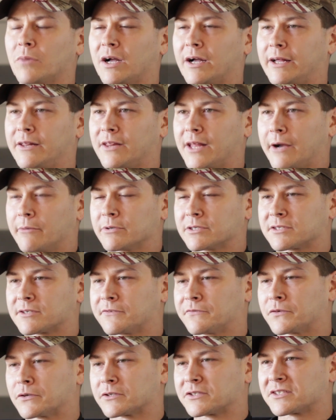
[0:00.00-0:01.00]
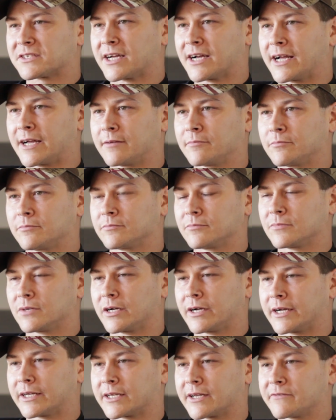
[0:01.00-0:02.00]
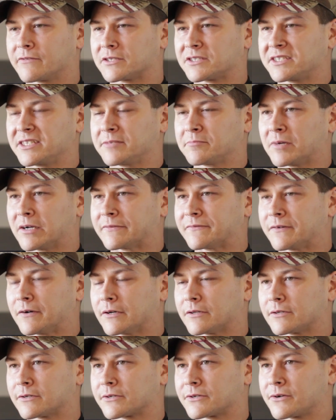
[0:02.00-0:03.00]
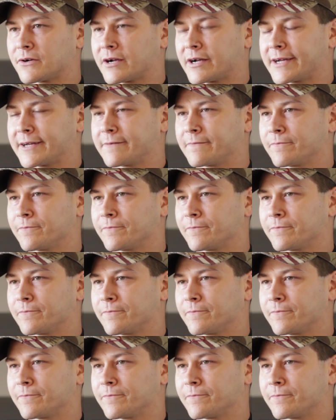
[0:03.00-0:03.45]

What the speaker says: and that was the first time I'd ever seen my father cry.